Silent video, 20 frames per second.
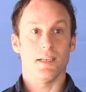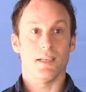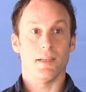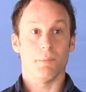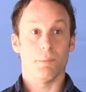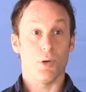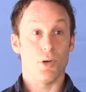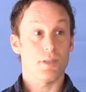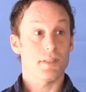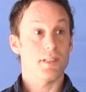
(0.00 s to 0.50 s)

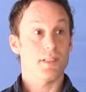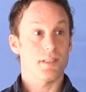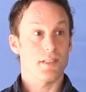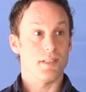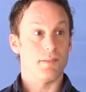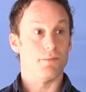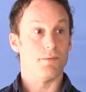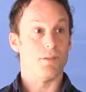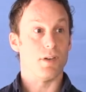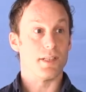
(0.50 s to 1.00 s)
uh,
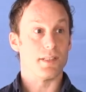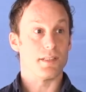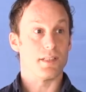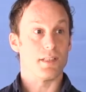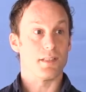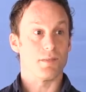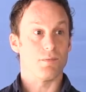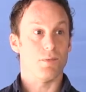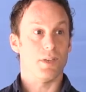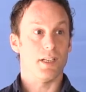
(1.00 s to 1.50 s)
positive ones
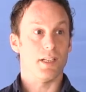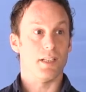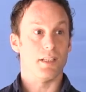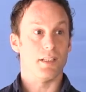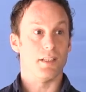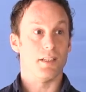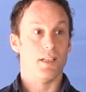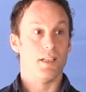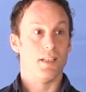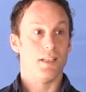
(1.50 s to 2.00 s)
as
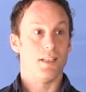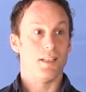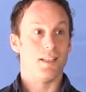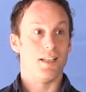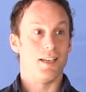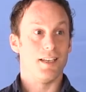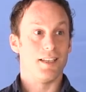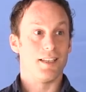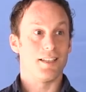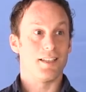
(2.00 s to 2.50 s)
well
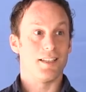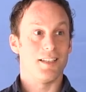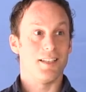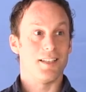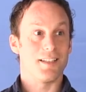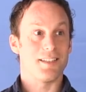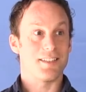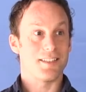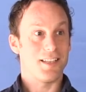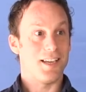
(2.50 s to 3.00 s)
like
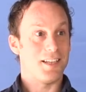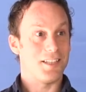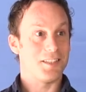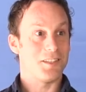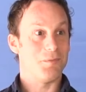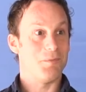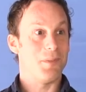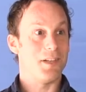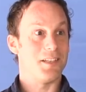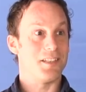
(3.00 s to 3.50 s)

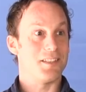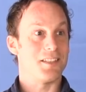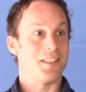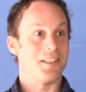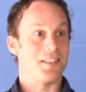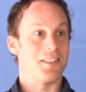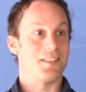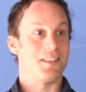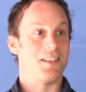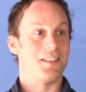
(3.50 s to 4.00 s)
excitement,
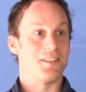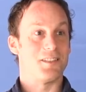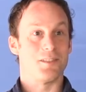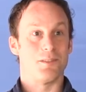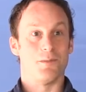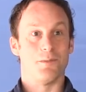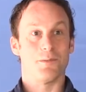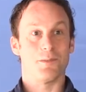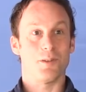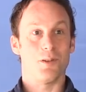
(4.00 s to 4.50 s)
a
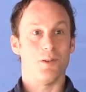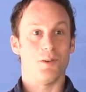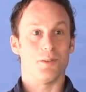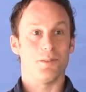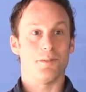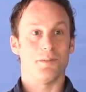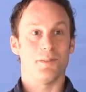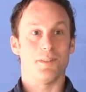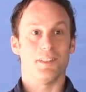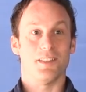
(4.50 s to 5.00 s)
sense of
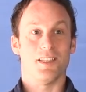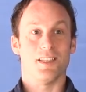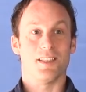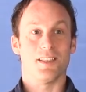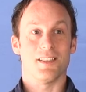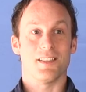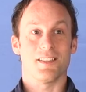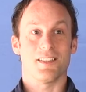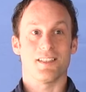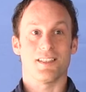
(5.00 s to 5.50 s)

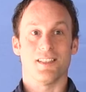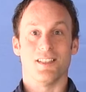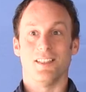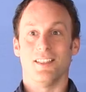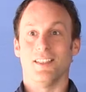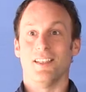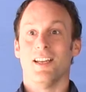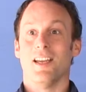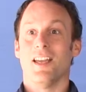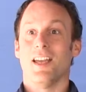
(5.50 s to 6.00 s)
confidence,
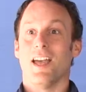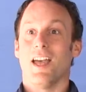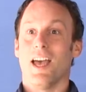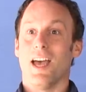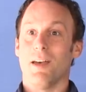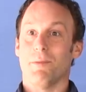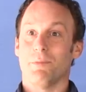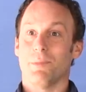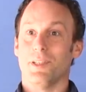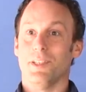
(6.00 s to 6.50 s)
uh,
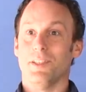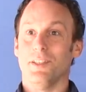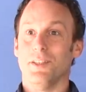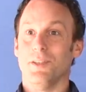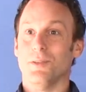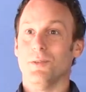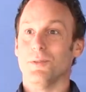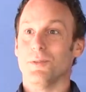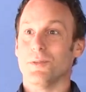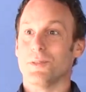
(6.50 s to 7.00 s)
happy
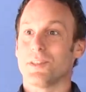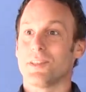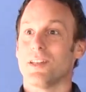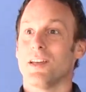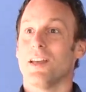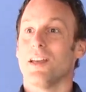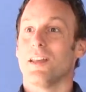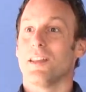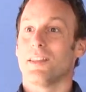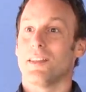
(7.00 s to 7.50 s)
news,
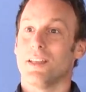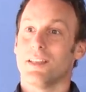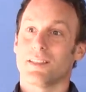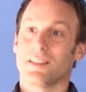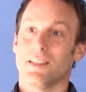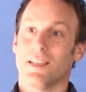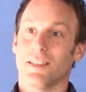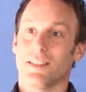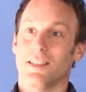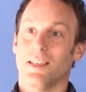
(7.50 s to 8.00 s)

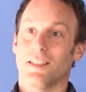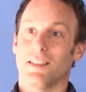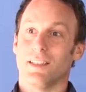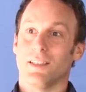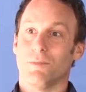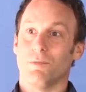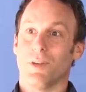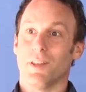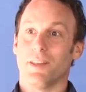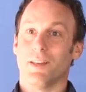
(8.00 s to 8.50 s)
things like that
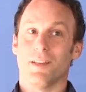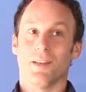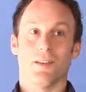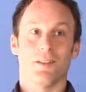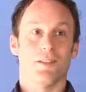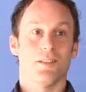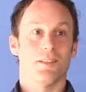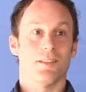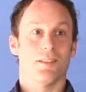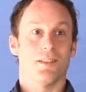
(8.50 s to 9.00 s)
that we think,
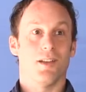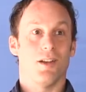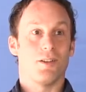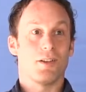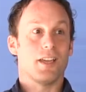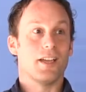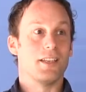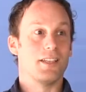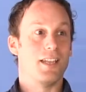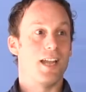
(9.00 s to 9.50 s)

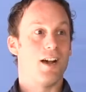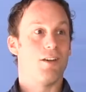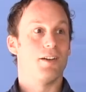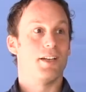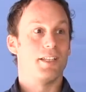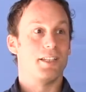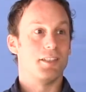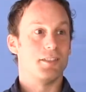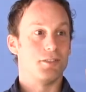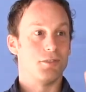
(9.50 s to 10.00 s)
okay, now
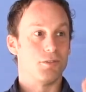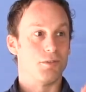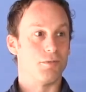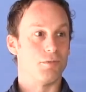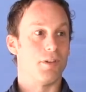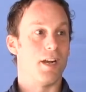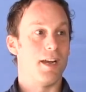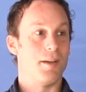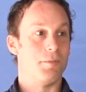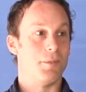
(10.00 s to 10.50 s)
I need to
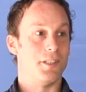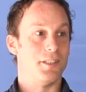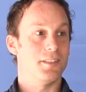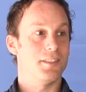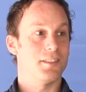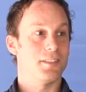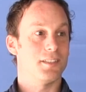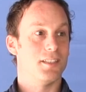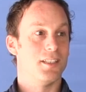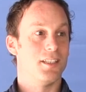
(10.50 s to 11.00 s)
grab
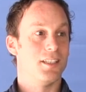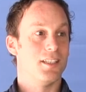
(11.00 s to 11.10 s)
it.